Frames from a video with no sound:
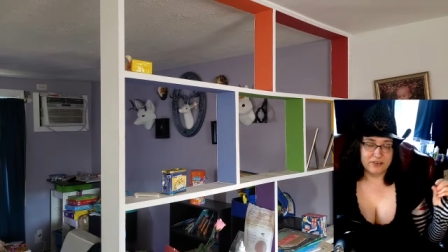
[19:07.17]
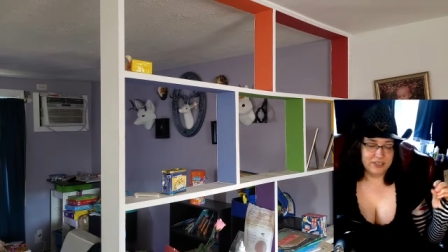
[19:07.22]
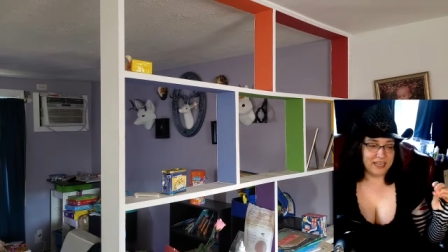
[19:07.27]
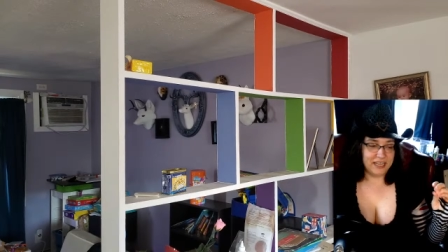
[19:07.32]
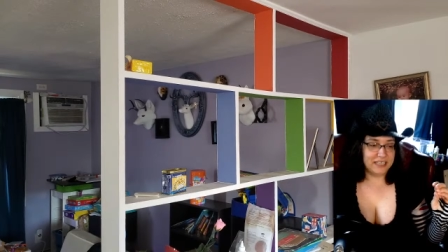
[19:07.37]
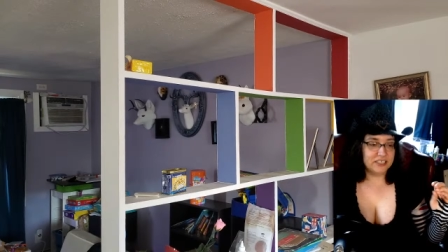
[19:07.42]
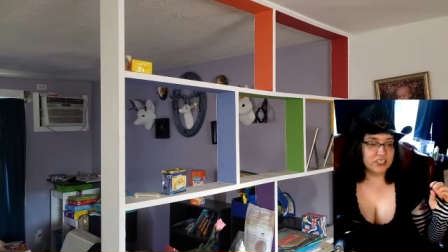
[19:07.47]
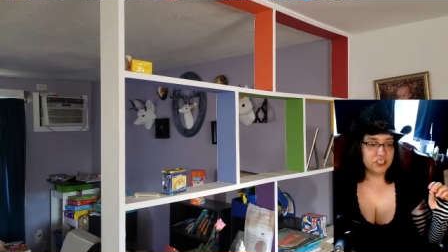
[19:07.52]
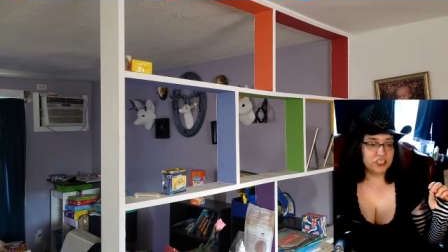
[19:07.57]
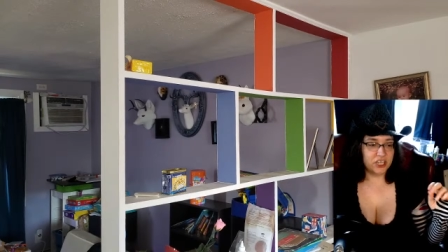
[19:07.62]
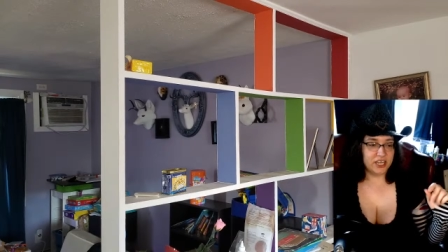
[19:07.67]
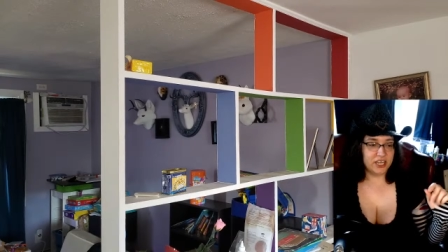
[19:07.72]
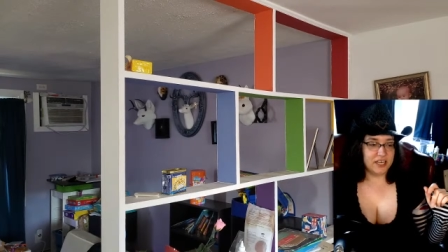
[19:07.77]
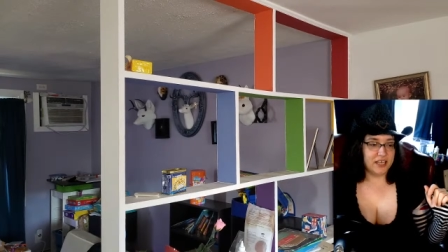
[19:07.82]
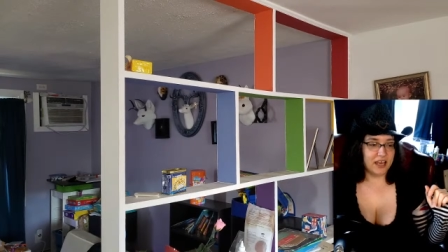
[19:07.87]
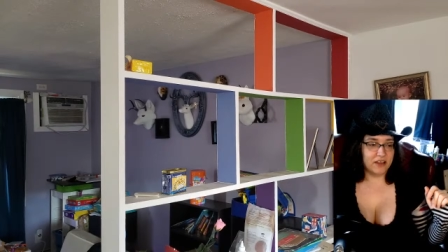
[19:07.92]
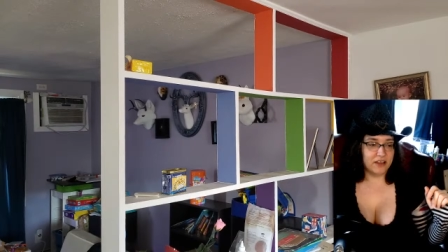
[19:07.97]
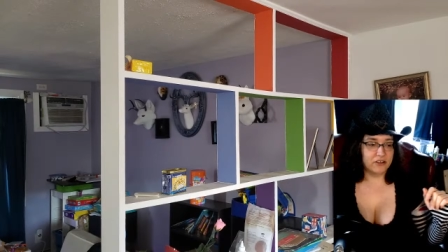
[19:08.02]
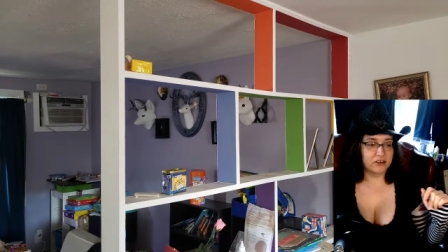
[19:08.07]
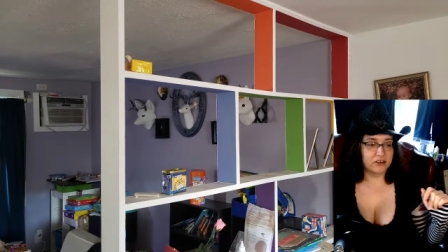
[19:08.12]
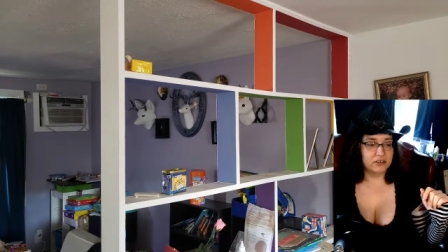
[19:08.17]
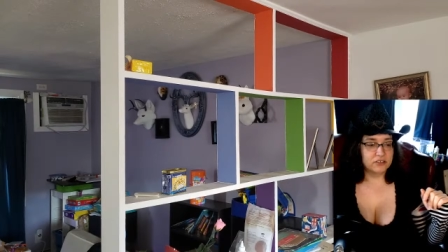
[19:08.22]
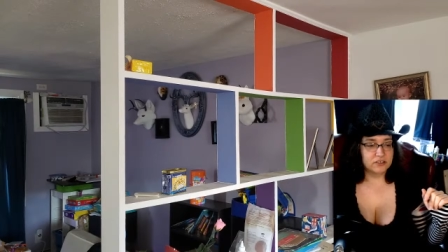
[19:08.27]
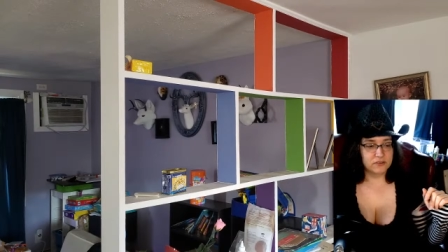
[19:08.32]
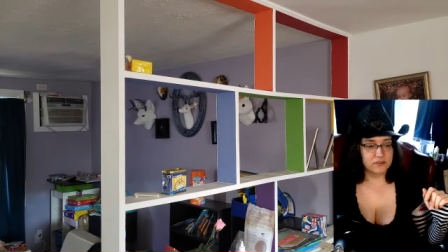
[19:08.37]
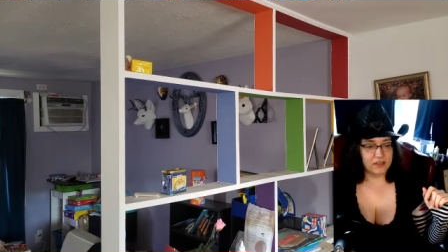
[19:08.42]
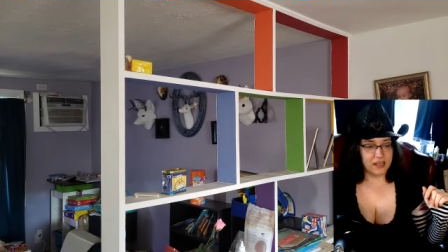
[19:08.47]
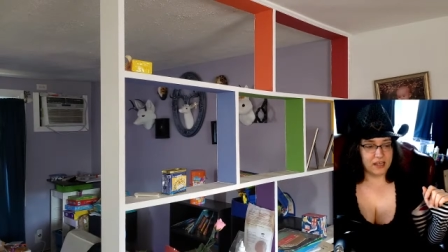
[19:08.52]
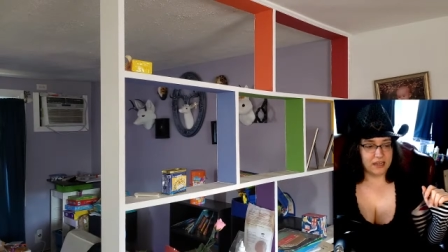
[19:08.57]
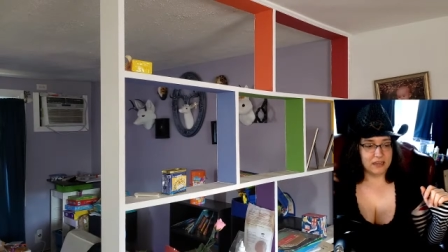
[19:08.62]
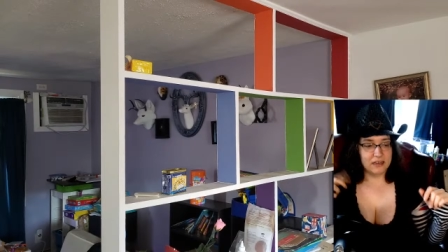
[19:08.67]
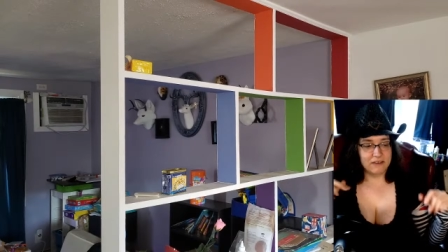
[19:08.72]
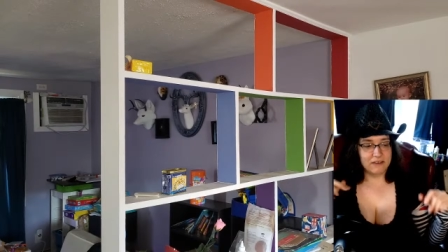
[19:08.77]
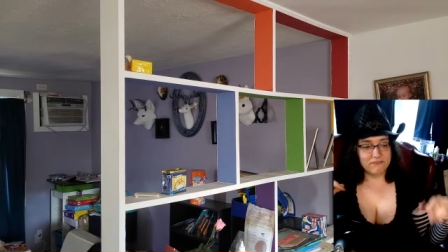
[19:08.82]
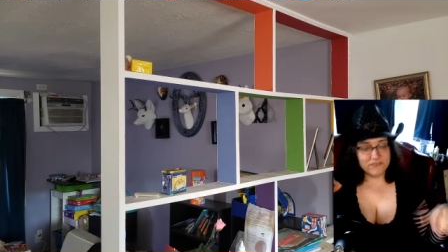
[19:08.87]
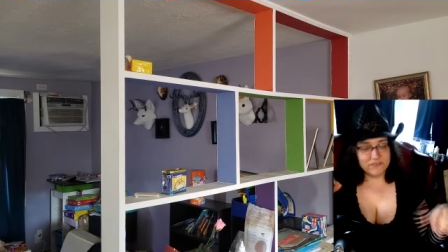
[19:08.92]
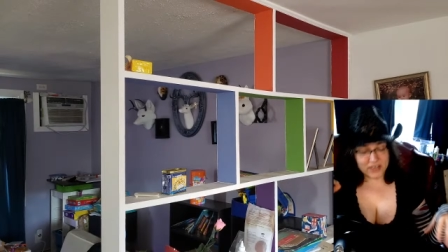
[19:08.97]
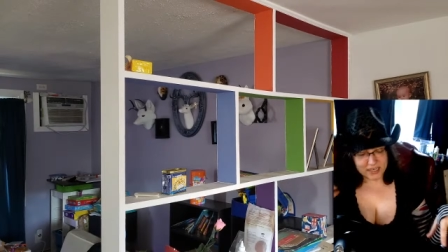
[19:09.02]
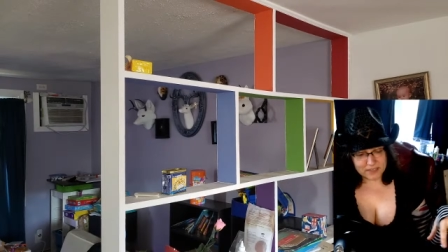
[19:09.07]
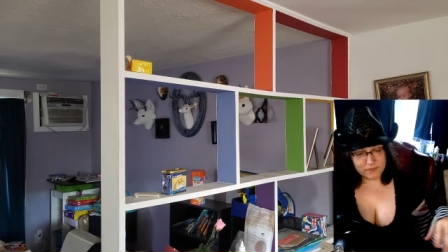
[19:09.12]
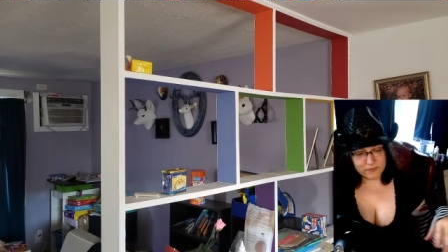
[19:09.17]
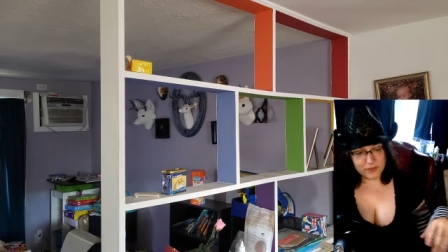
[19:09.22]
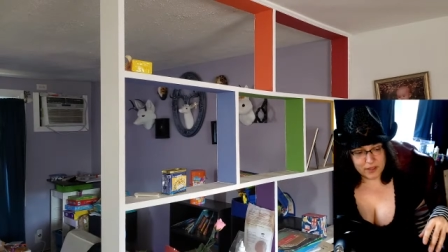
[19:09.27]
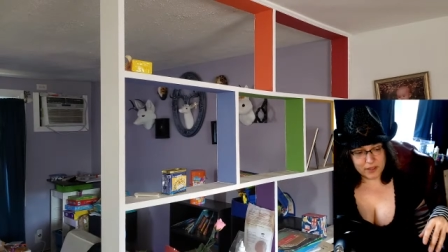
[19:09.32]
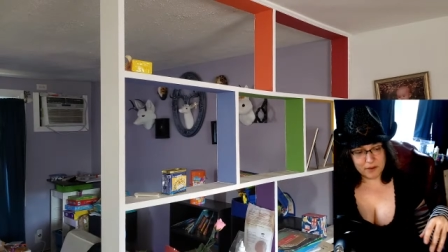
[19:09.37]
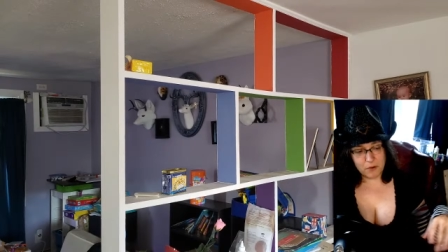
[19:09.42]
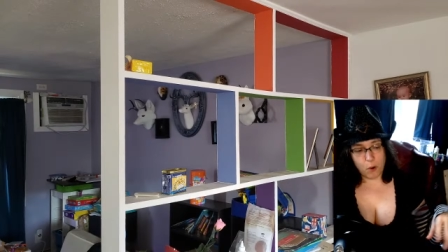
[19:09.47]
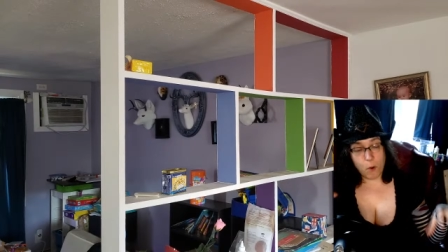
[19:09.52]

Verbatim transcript: daisy chain together, so that I could effectively,